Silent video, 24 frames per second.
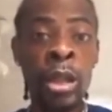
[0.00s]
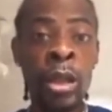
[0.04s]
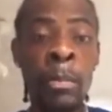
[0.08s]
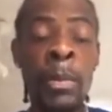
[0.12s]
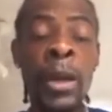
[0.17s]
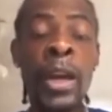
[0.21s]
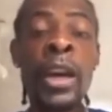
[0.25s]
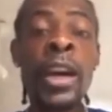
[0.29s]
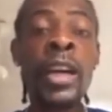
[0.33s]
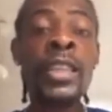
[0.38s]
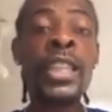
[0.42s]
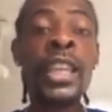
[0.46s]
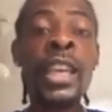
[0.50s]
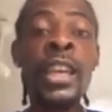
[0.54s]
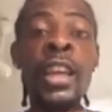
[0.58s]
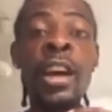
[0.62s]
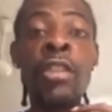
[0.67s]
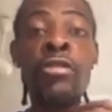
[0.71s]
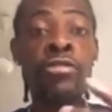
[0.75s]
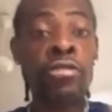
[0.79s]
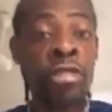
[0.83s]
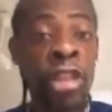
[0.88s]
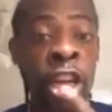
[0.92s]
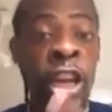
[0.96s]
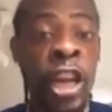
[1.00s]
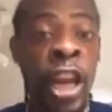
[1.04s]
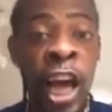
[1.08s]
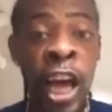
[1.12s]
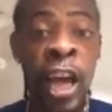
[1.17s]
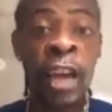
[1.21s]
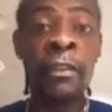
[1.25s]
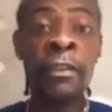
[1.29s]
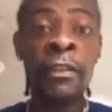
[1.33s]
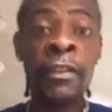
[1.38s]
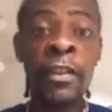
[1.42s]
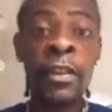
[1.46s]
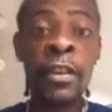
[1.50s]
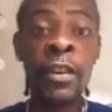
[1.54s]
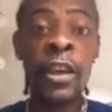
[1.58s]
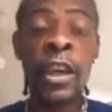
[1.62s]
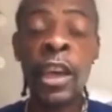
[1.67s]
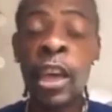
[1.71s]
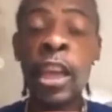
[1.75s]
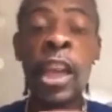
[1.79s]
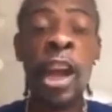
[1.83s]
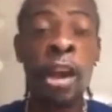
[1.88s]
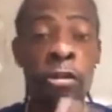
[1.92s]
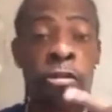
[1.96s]
Because in a real life,
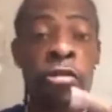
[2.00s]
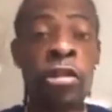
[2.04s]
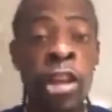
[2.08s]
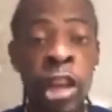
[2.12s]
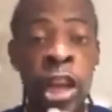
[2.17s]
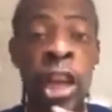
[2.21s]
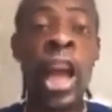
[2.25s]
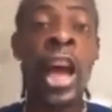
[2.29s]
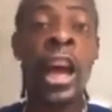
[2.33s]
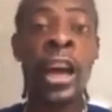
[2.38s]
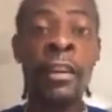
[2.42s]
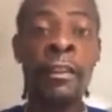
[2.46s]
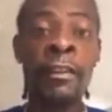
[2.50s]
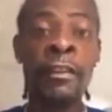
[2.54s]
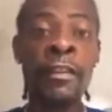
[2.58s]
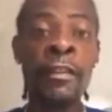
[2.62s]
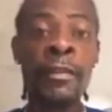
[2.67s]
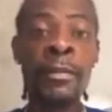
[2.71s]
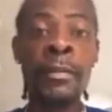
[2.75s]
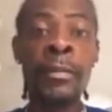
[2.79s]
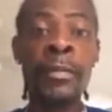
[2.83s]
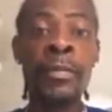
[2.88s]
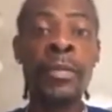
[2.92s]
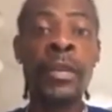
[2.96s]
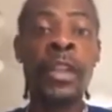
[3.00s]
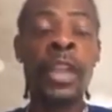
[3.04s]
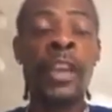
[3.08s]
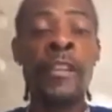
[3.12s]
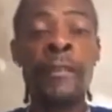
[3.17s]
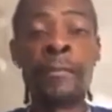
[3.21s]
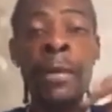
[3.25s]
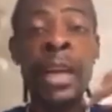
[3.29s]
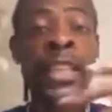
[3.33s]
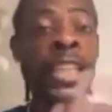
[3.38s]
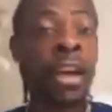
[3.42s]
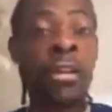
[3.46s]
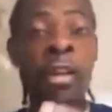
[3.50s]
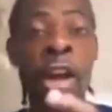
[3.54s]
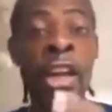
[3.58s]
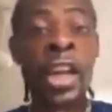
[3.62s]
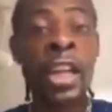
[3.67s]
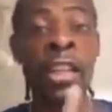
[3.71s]
if Mataran